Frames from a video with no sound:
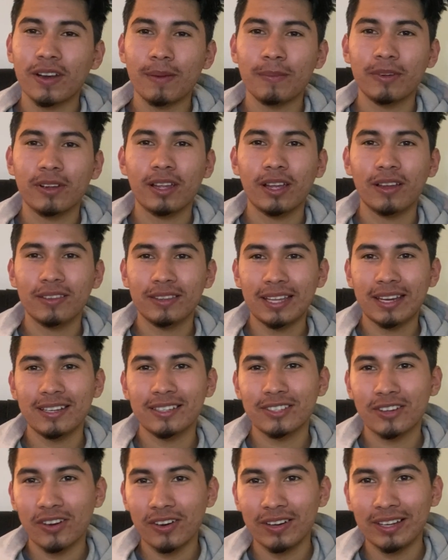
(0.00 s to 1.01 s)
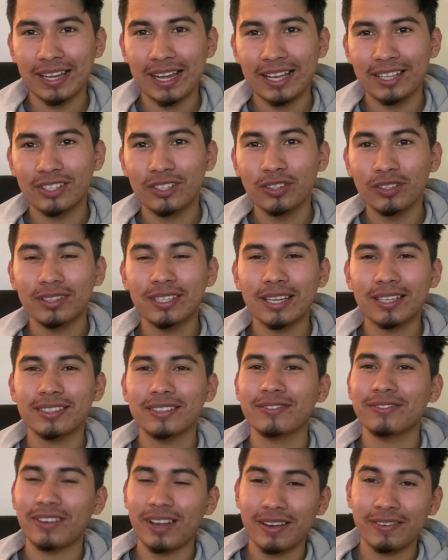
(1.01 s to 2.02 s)
account that is currently at
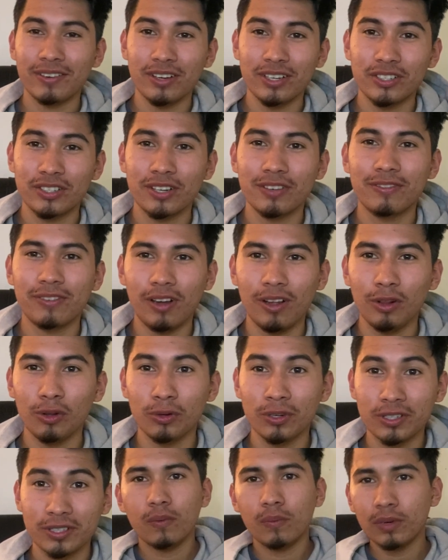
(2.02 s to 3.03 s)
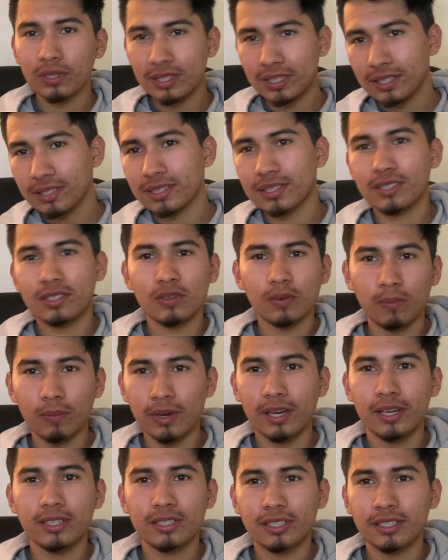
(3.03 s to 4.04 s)
2,500 followers, which isn't too
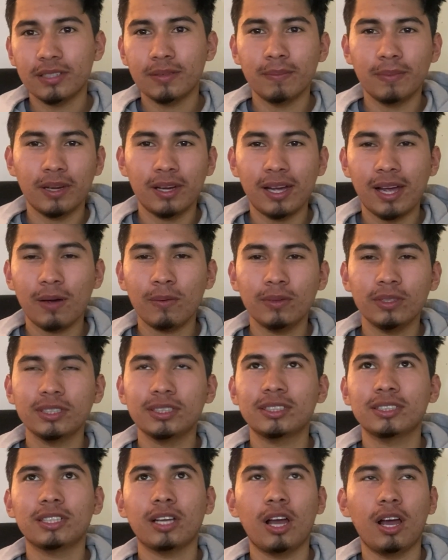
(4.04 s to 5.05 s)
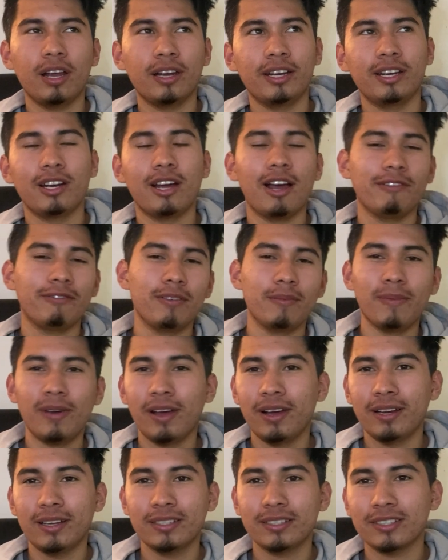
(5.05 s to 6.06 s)
much, but I was on and off
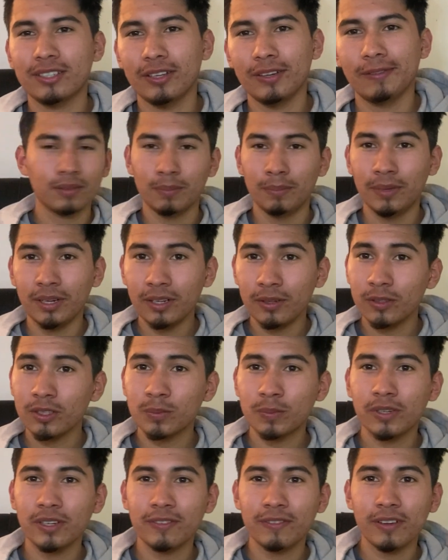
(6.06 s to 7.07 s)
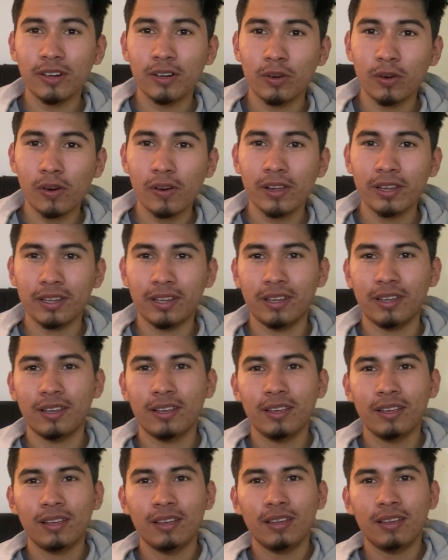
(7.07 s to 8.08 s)
about it, but it was pretty fun growing it.
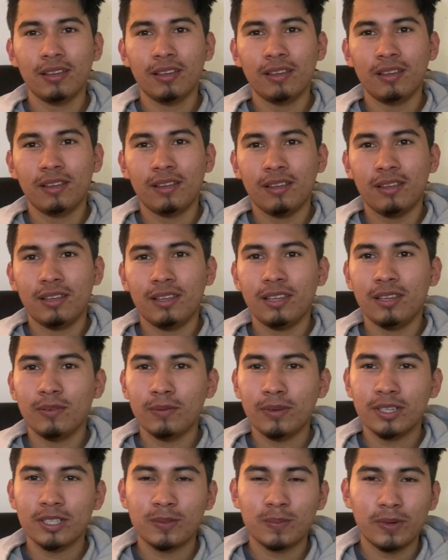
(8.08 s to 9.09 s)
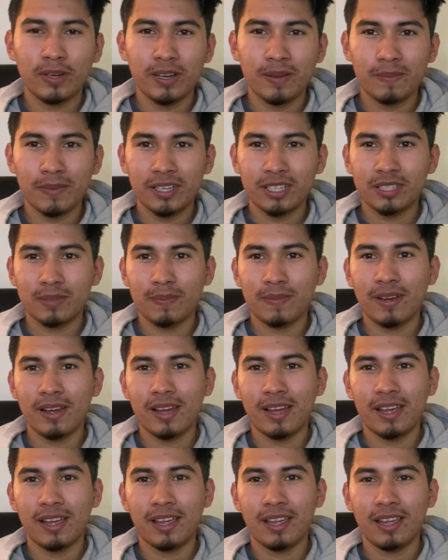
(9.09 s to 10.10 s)
It was pretty much
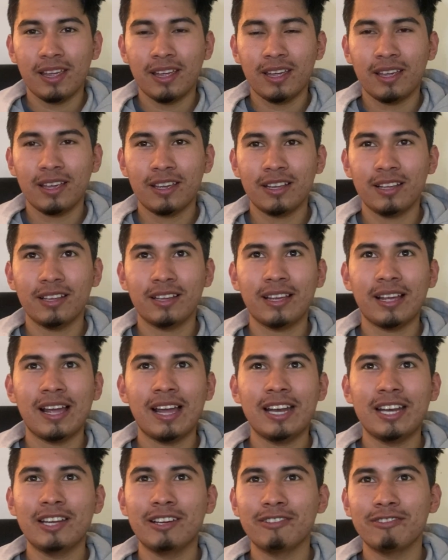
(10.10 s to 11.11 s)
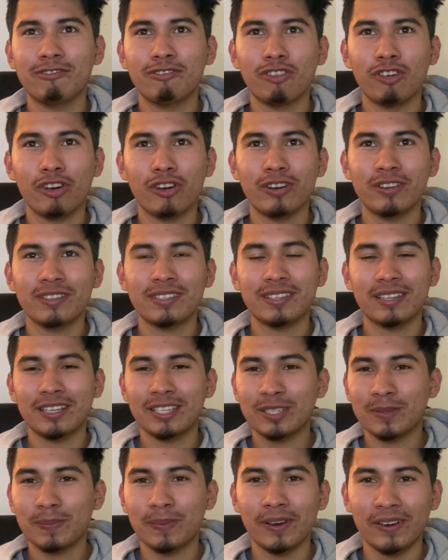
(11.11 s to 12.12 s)
my kind of first
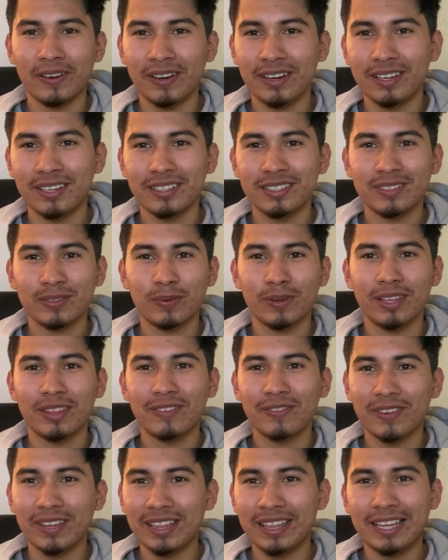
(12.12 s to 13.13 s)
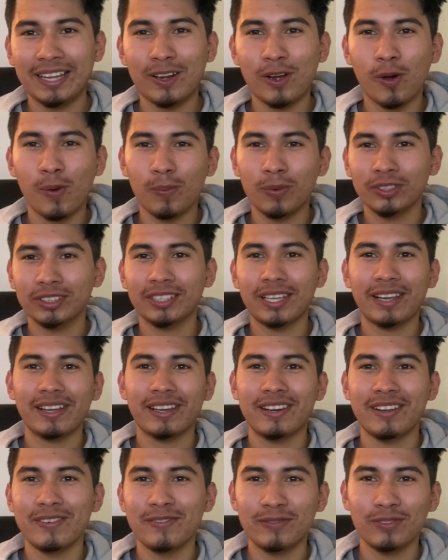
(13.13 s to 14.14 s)
experience with feeling almost like
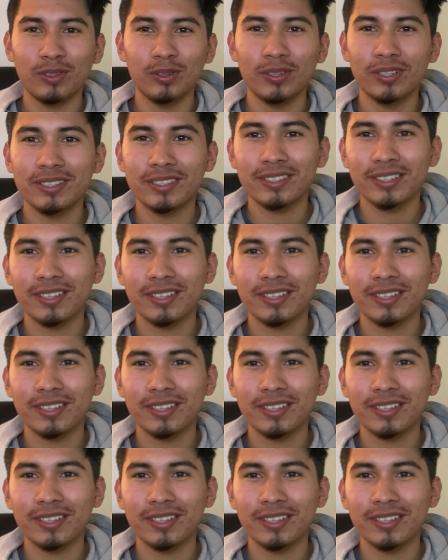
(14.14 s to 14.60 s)
an influencer.